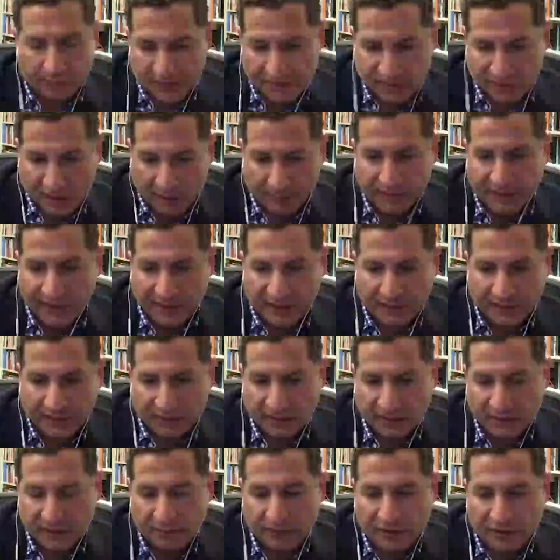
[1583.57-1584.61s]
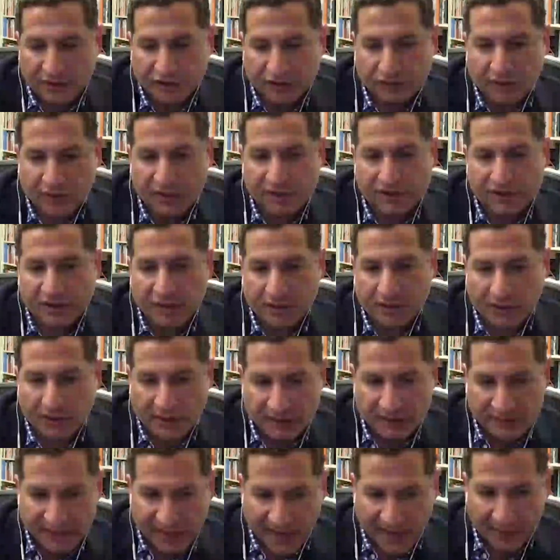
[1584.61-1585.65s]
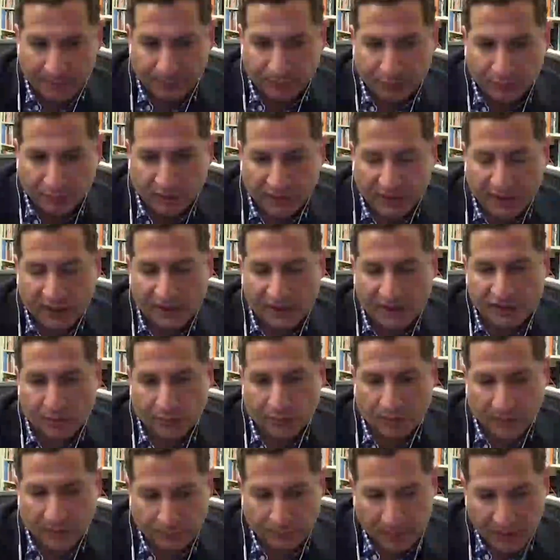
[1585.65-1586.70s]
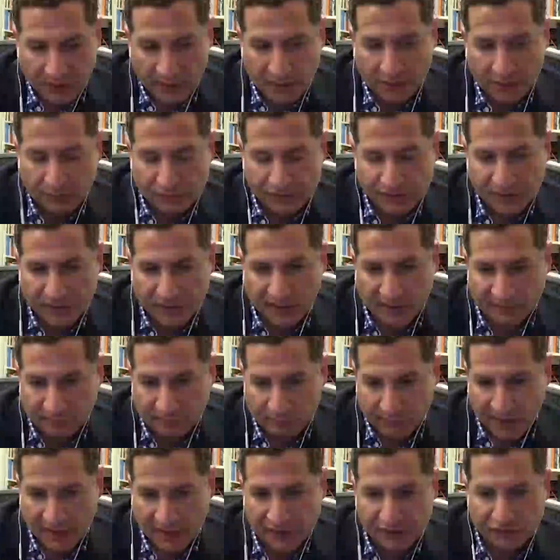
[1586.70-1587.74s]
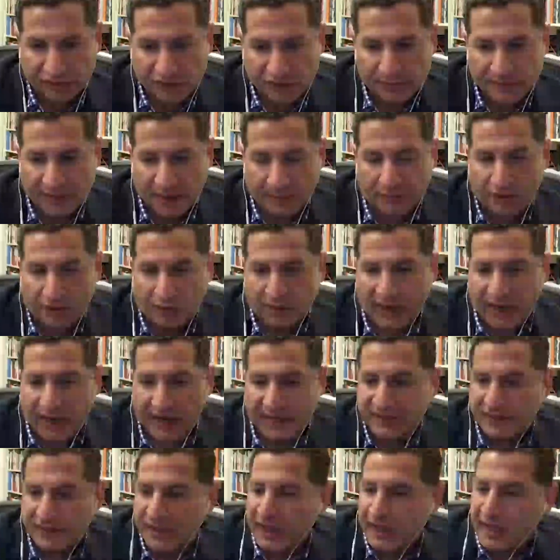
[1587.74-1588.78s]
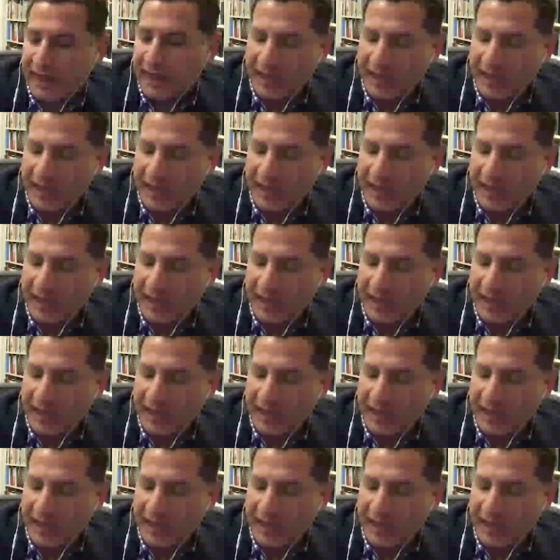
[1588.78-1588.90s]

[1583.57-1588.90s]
He's coming out of the Clinton administration. He's at Brookings, so it appeals to kind of mainstream Democrats.